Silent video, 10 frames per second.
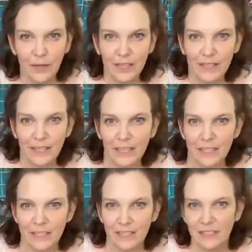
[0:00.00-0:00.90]
What do you
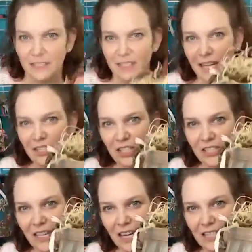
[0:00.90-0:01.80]
think? Doesn't that
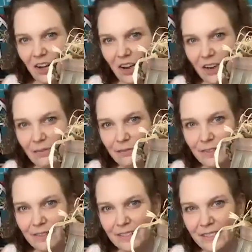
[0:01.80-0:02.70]
just set it off?
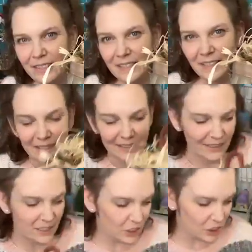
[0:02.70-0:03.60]

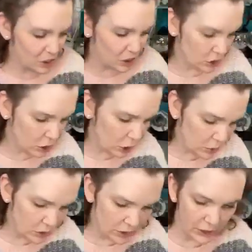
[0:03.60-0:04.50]

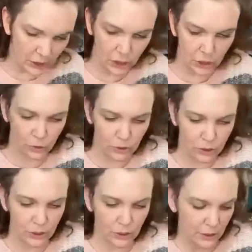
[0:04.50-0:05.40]
So stinking
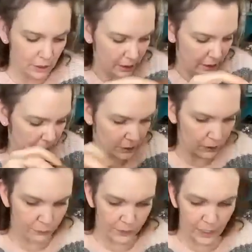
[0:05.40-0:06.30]
cute.
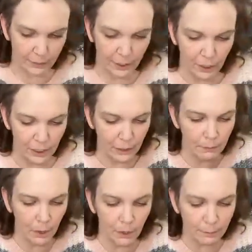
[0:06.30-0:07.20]
Don't forget about our
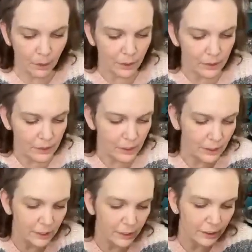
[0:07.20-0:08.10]
little bonbons
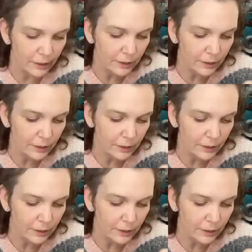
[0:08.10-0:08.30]
here.